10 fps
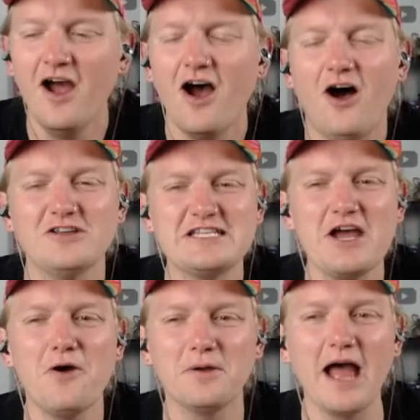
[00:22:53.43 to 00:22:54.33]

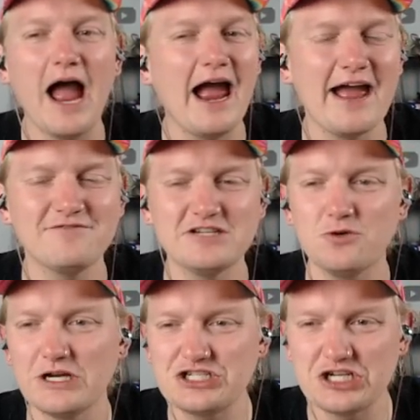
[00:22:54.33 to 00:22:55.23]
Also, I have to
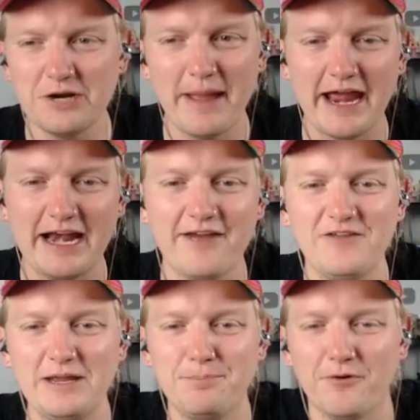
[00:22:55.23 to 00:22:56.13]
question a man if
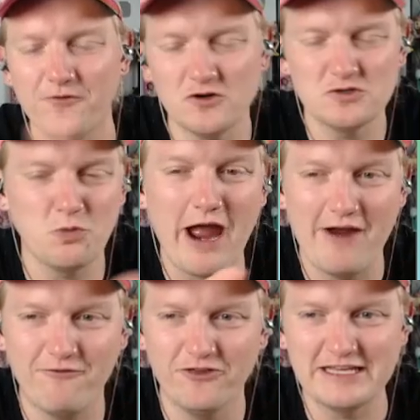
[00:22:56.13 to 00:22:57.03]
he prefers
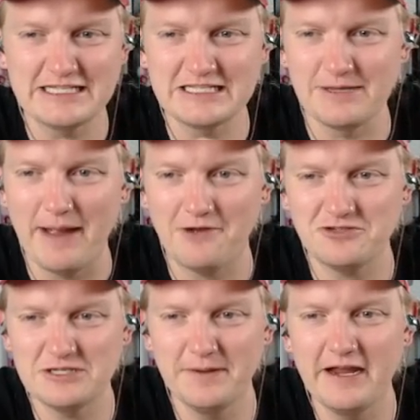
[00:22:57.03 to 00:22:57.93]
whatever this is about
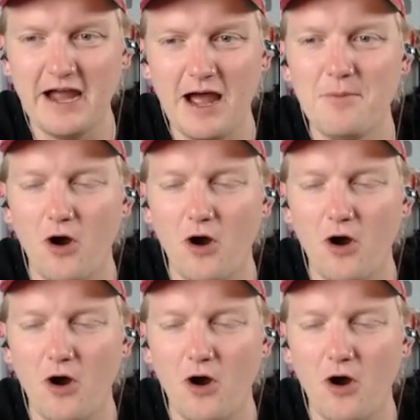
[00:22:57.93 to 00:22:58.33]
to become